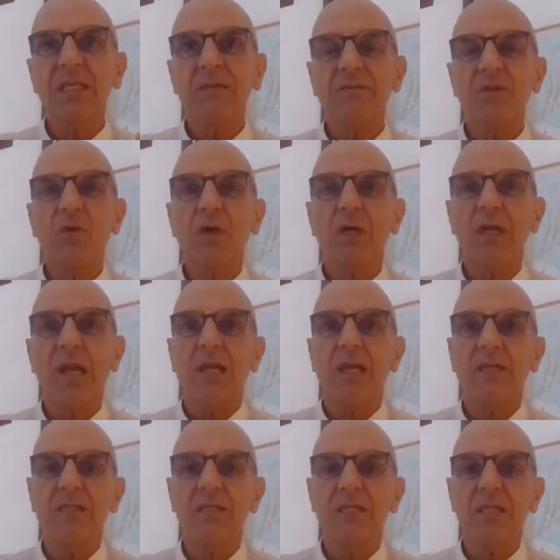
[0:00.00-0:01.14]
gives you a
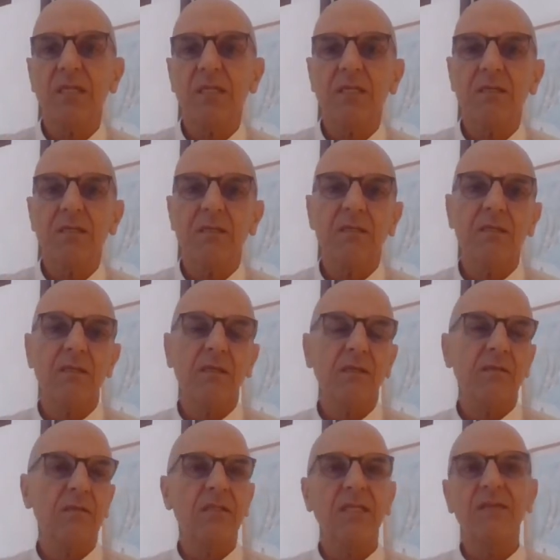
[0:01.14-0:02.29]
clarity, it